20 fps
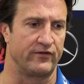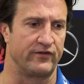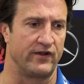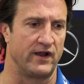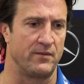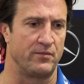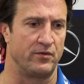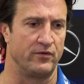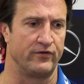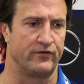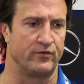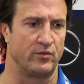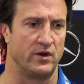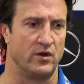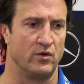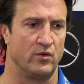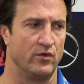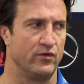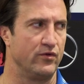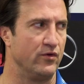example is when
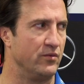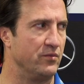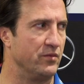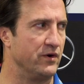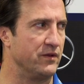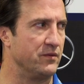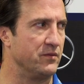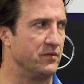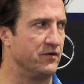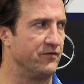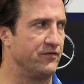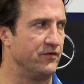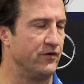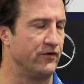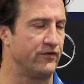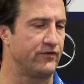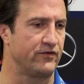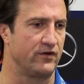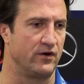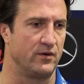Hawthorn beat them the
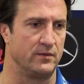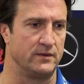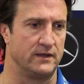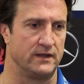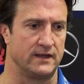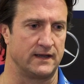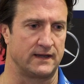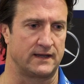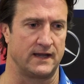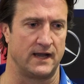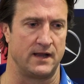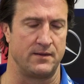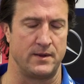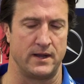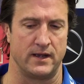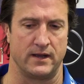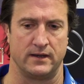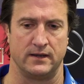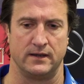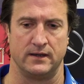first time and then they came
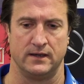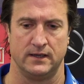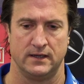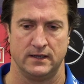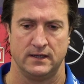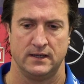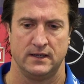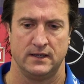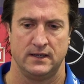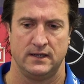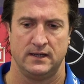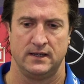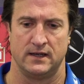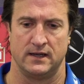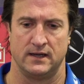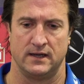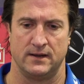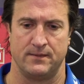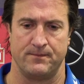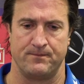out and,
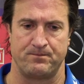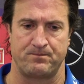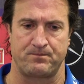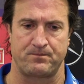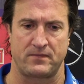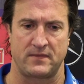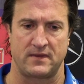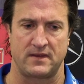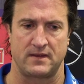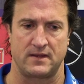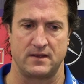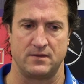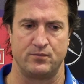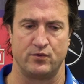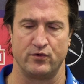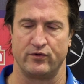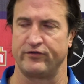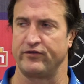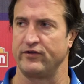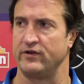um, and
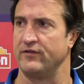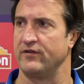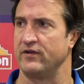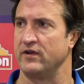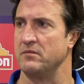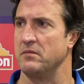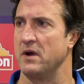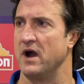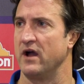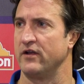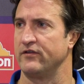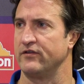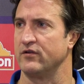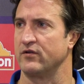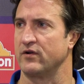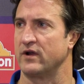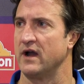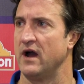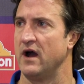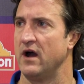put a significant margin
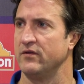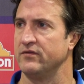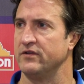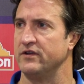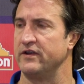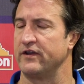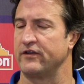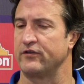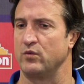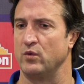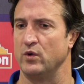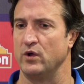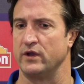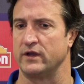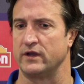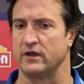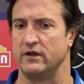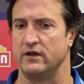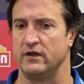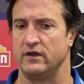on Carlton the next
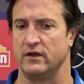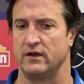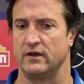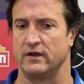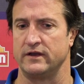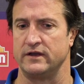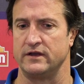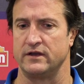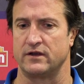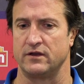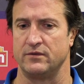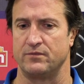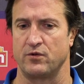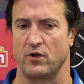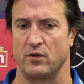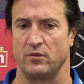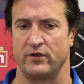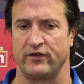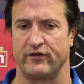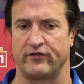week. And, and you could
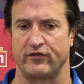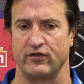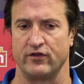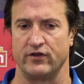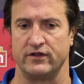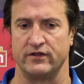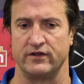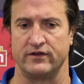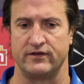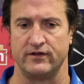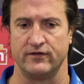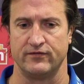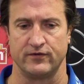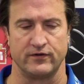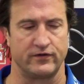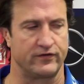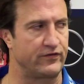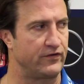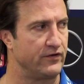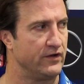probably see the
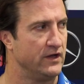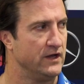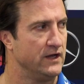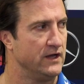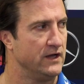difference